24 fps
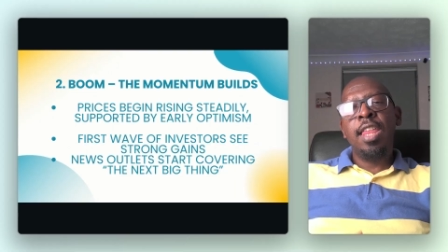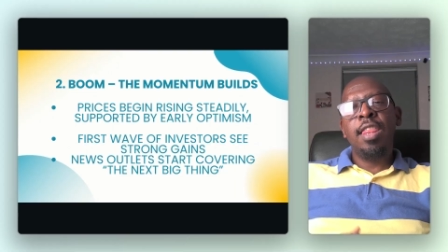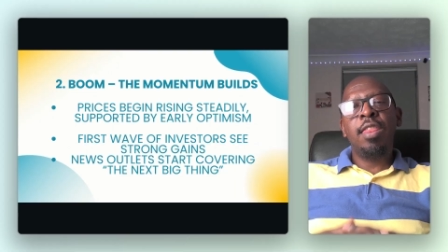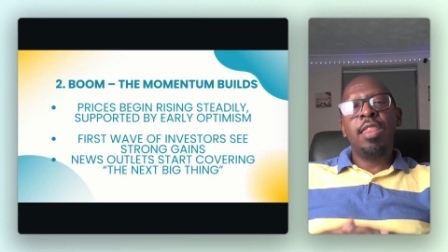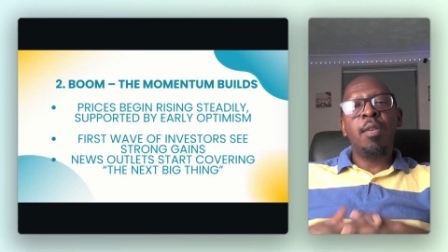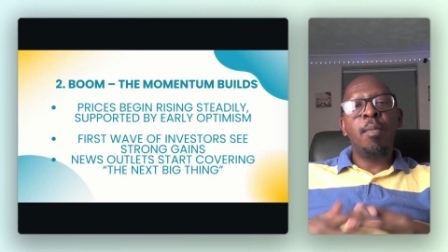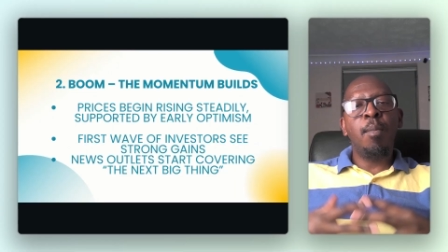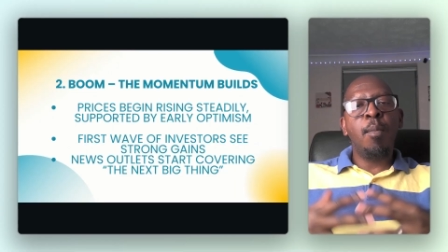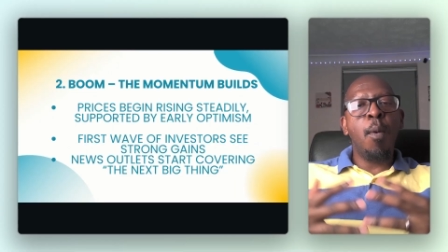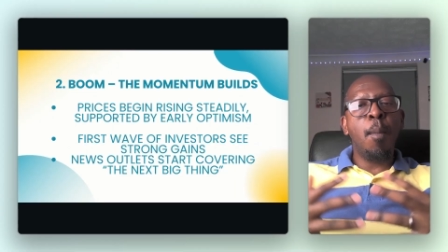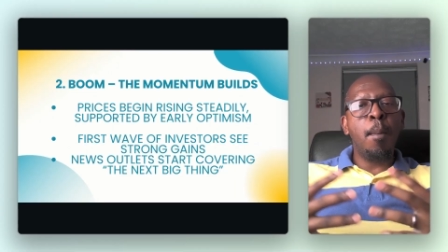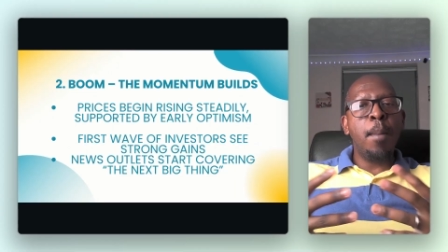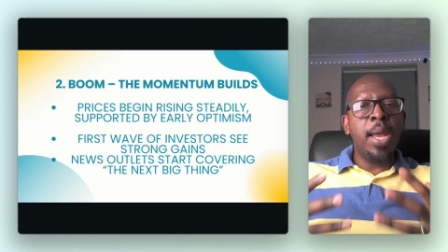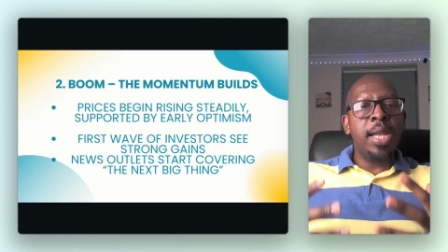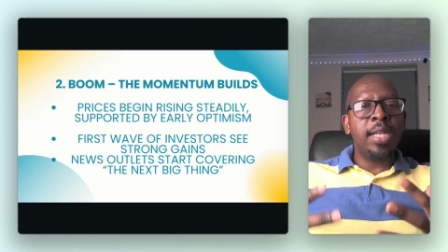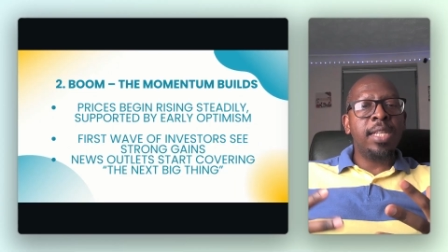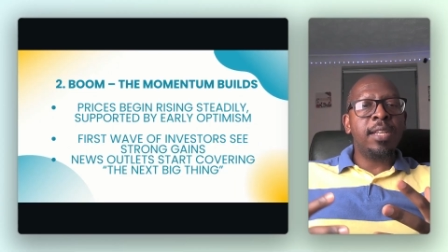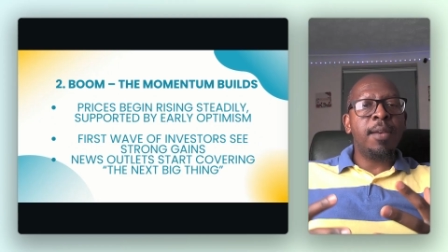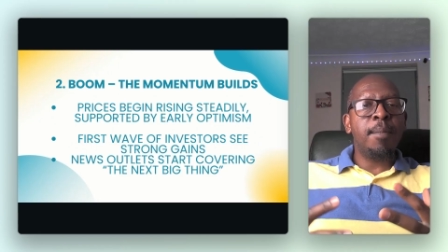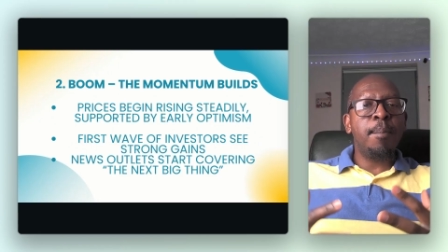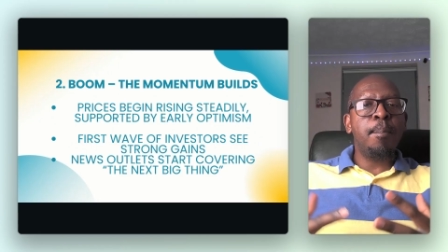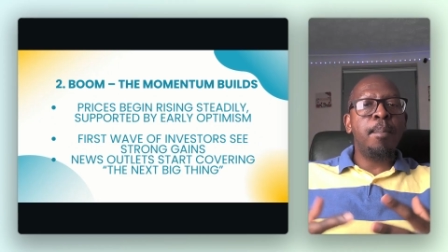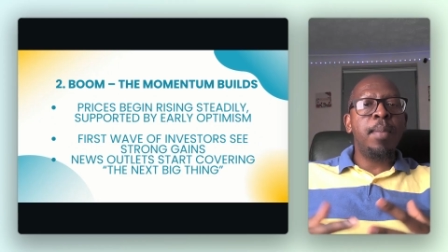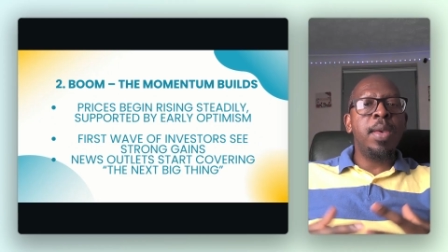the
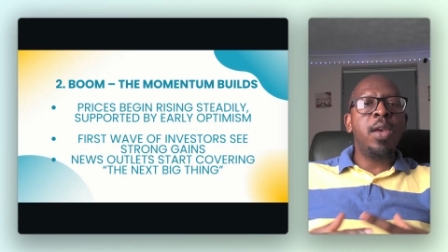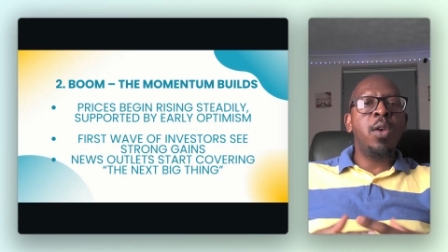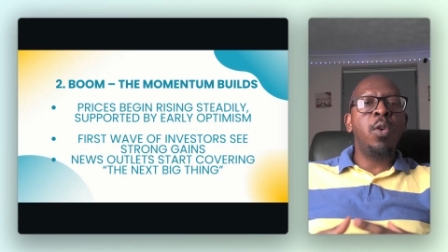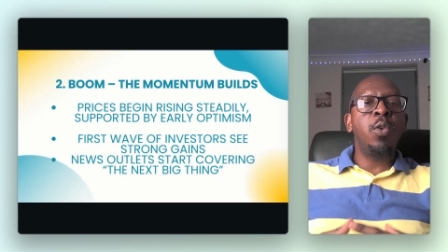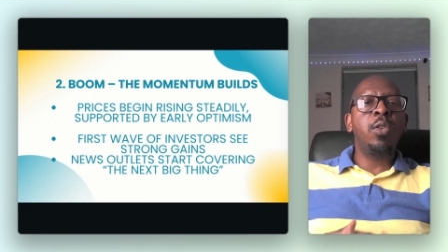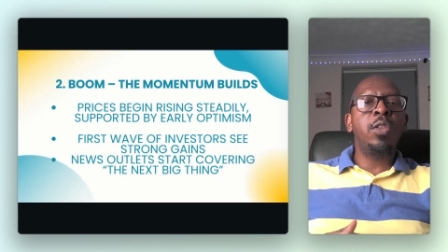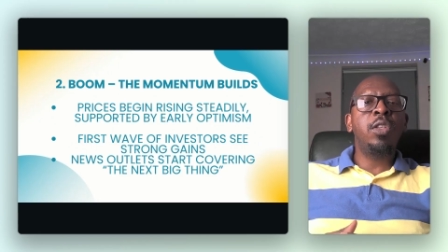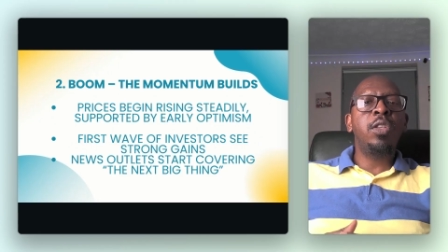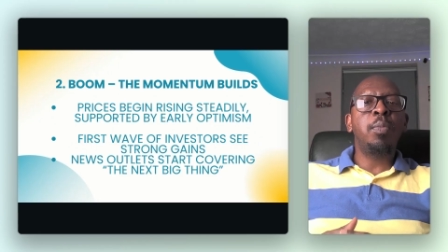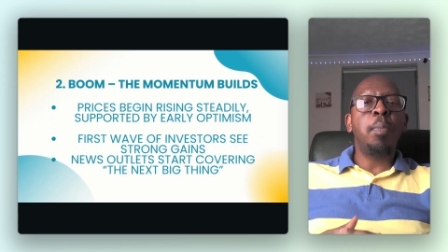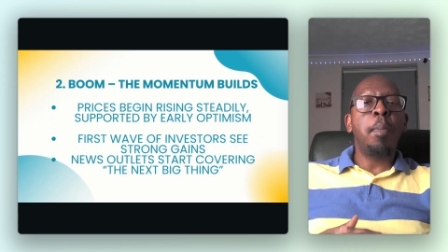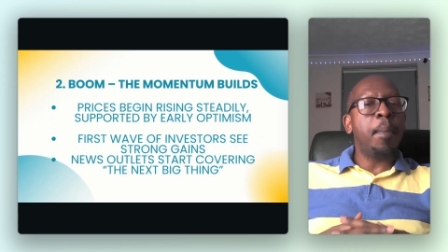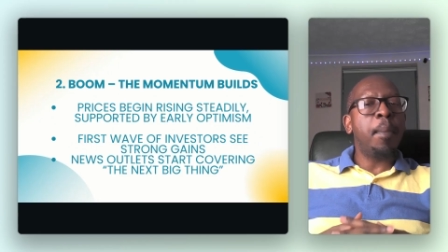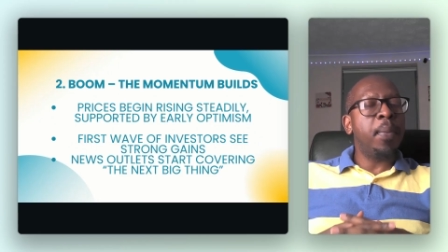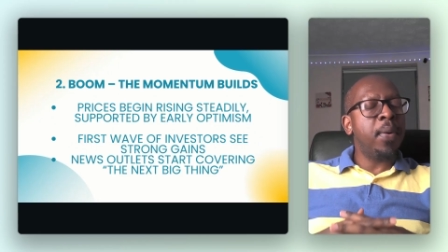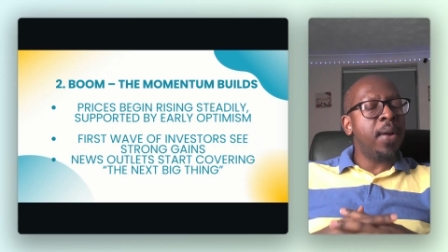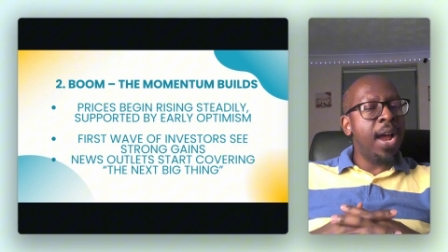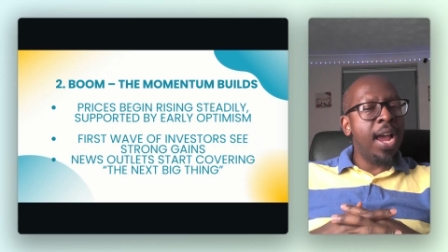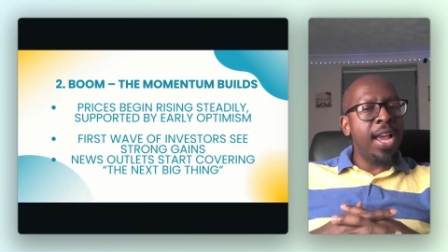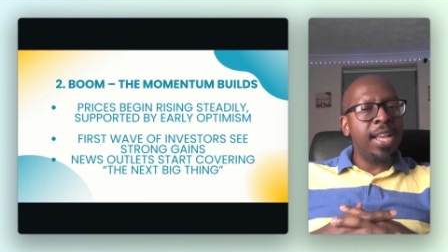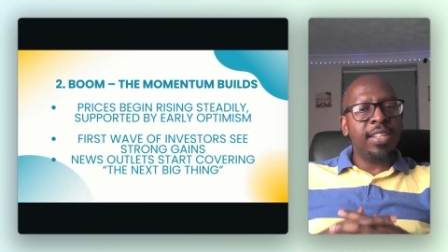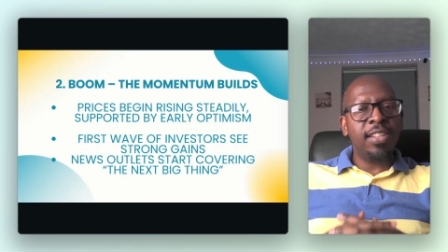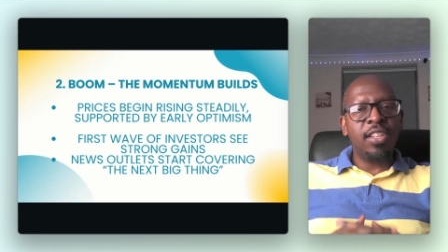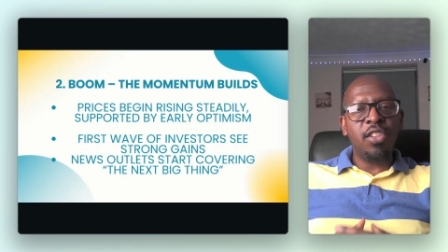momentum builds,
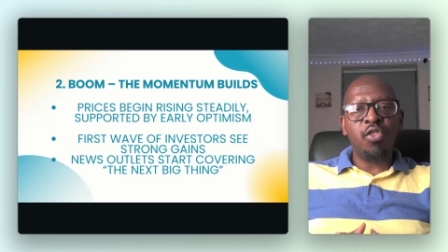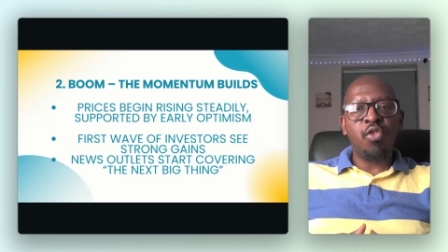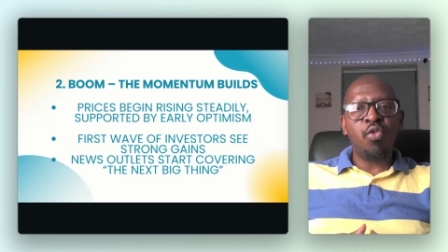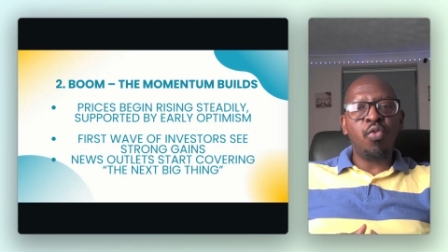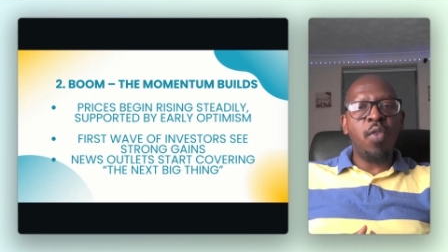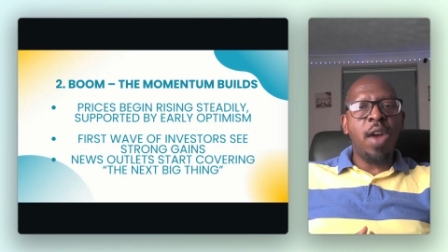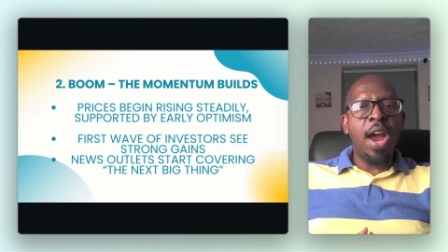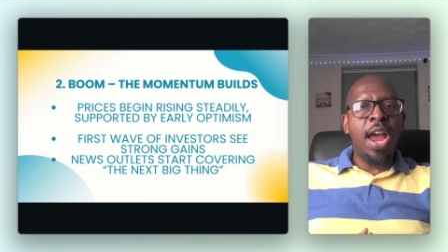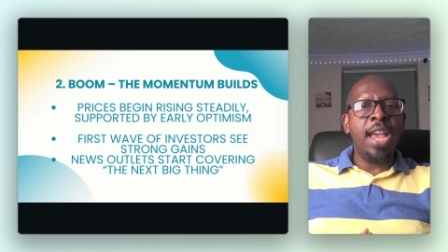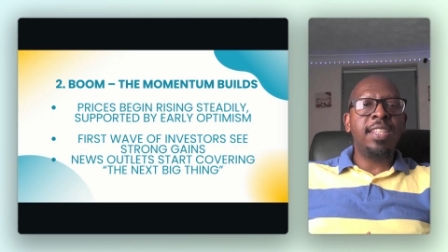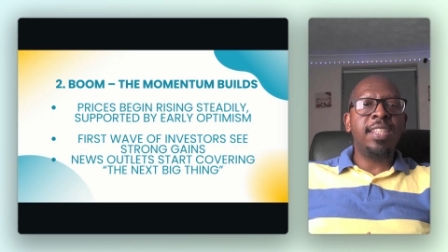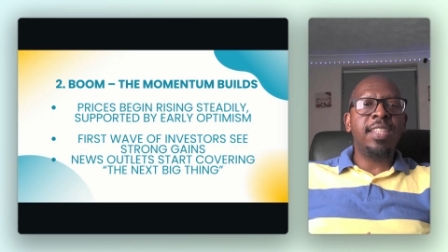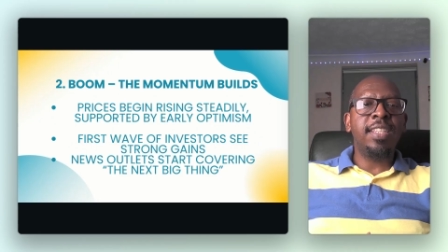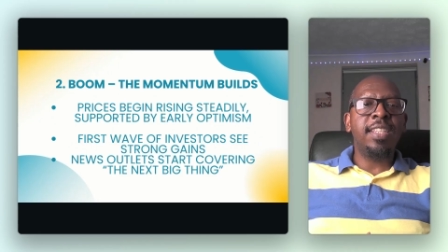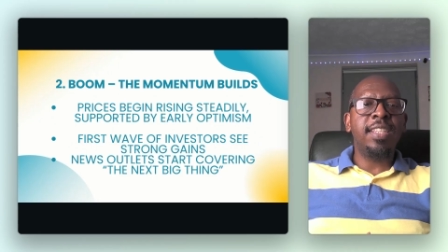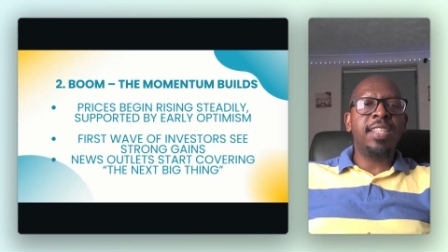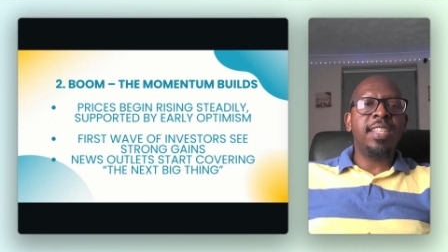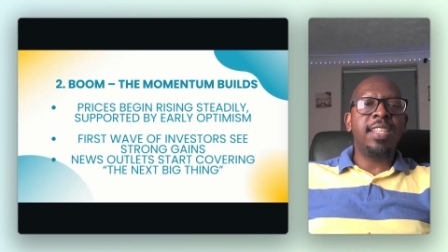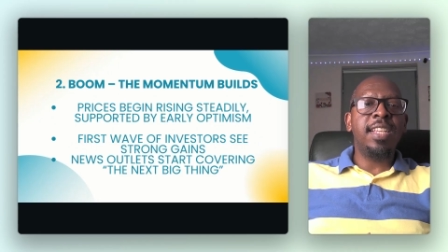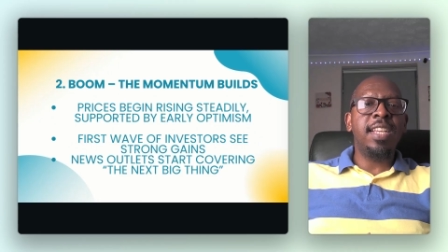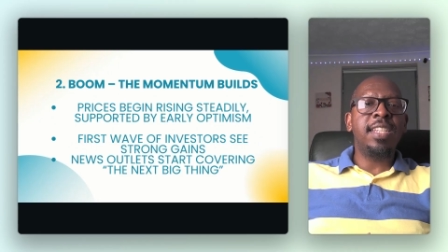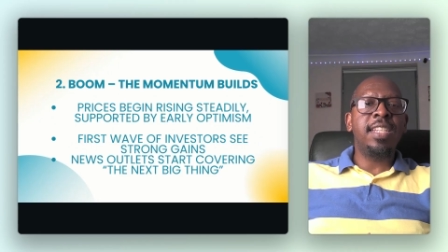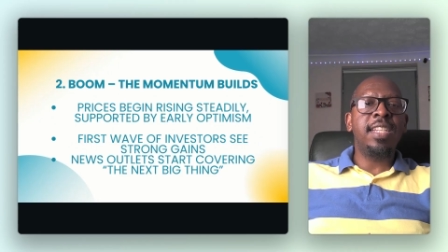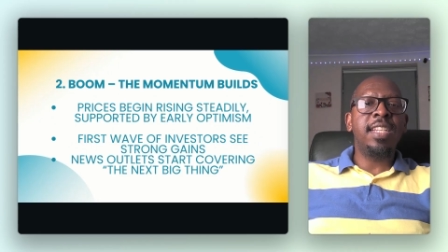price is rising
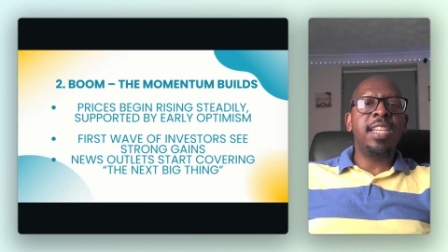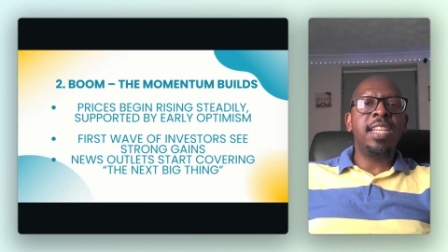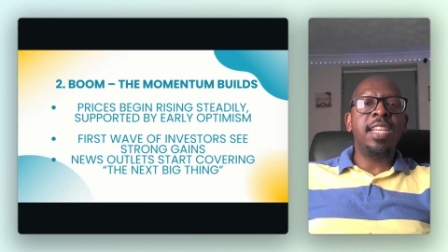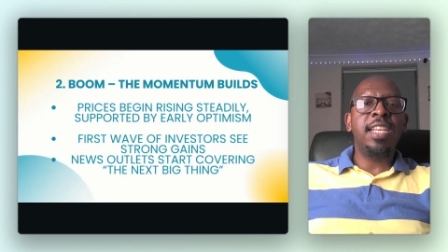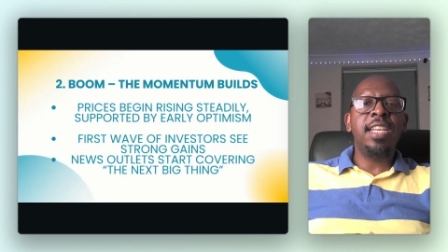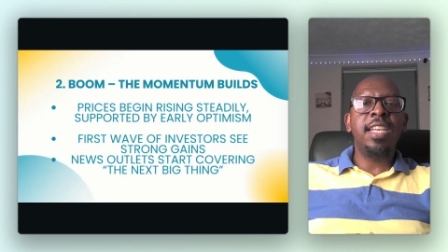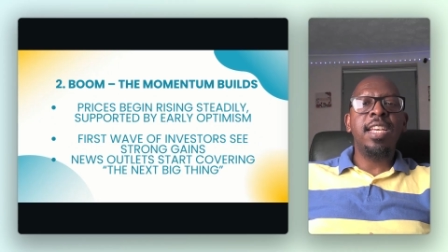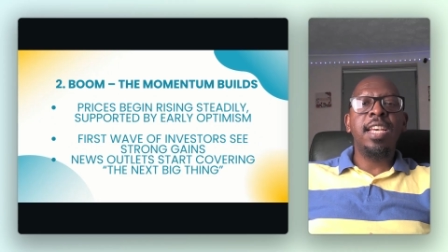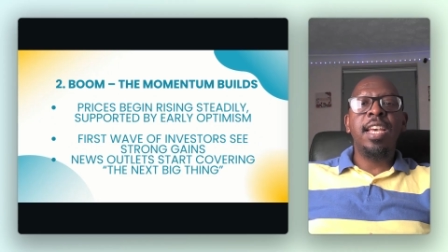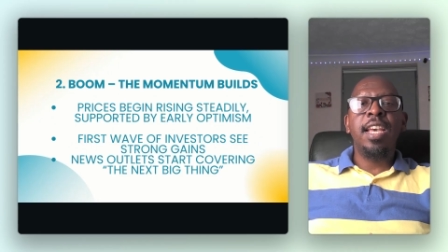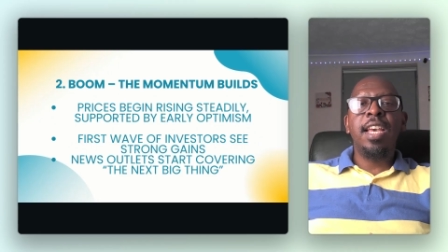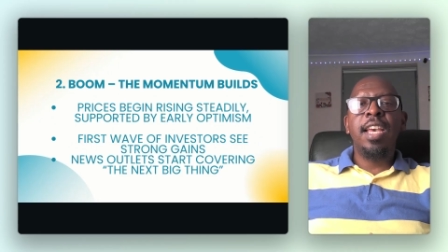steadily,